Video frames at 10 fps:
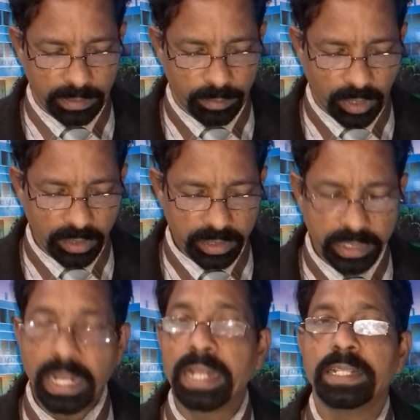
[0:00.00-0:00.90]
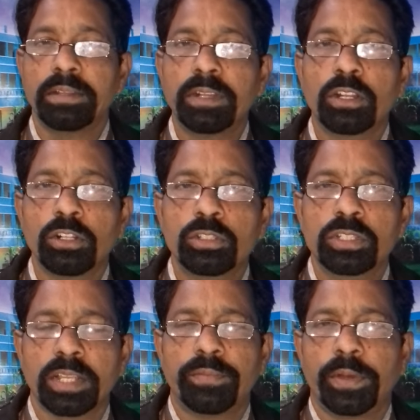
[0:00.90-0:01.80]
Monks, and there were also
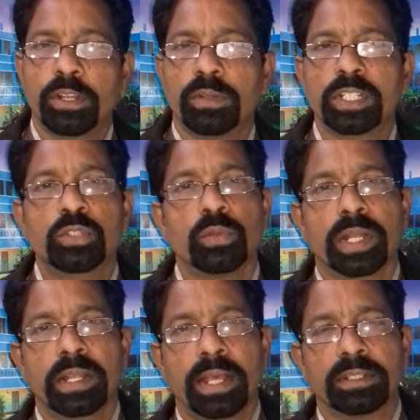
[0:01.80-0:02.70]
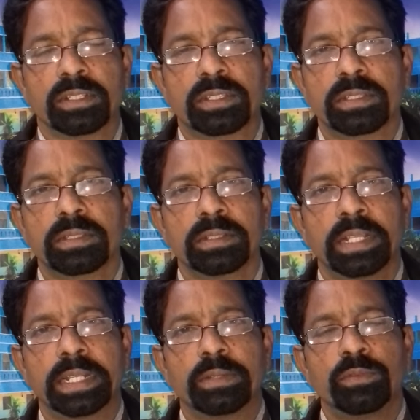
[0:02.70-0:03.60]
some followers who were nuns.
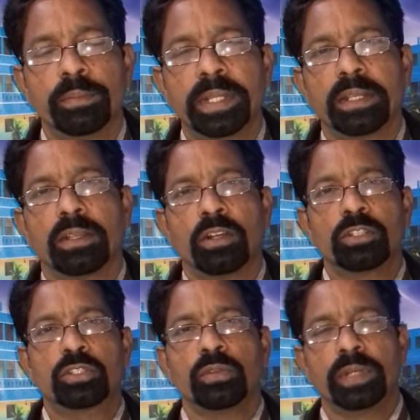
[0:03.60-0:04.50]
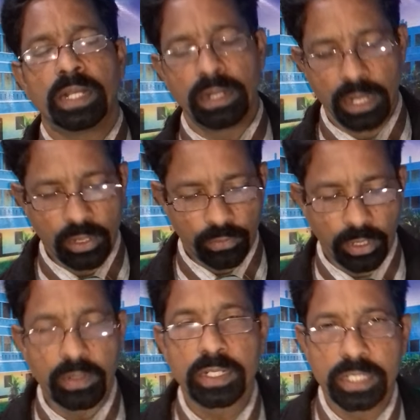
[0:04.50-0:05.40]
The women also were
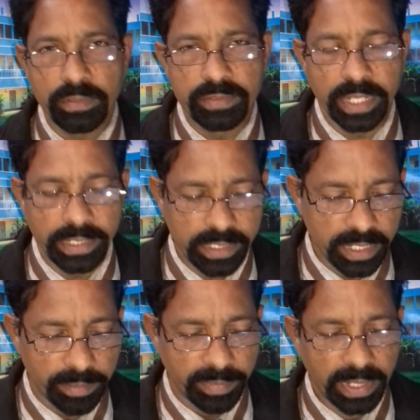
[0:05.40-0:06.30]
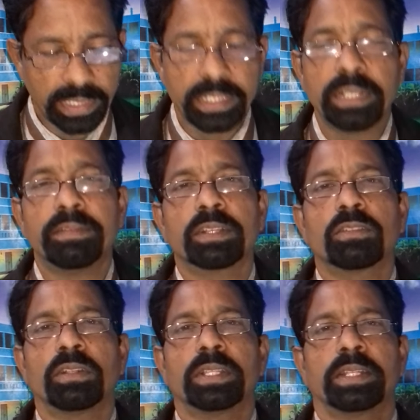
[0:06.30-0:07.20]
followers of Jainism. They were
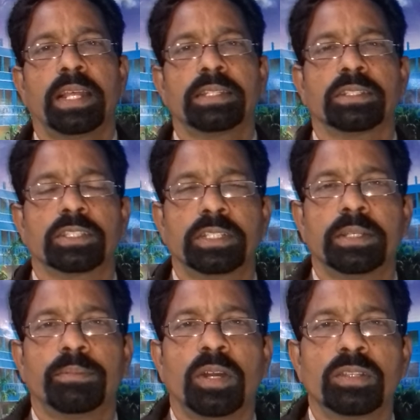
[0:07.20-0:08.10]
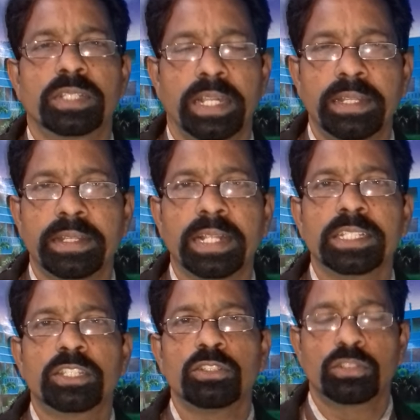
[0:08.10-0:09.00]
called the nuns. The monks and
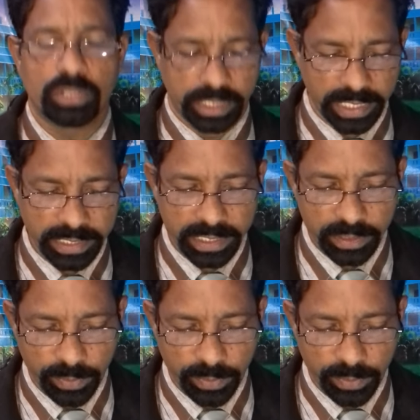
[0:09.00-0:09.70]
nuns used to stay in these